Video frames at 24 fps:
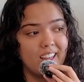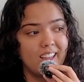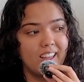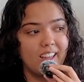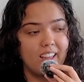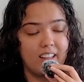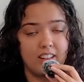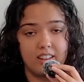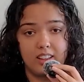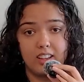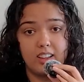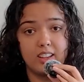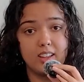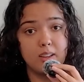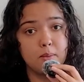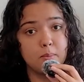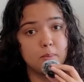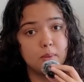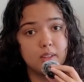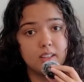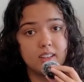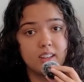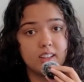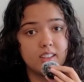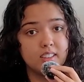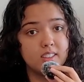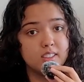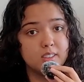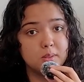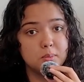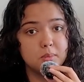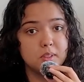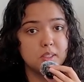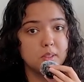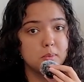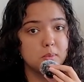And that can be nice
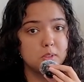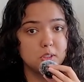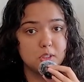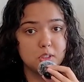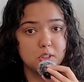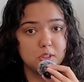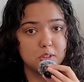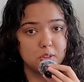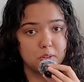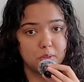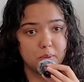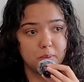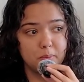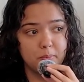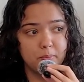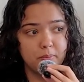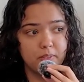sometimes too.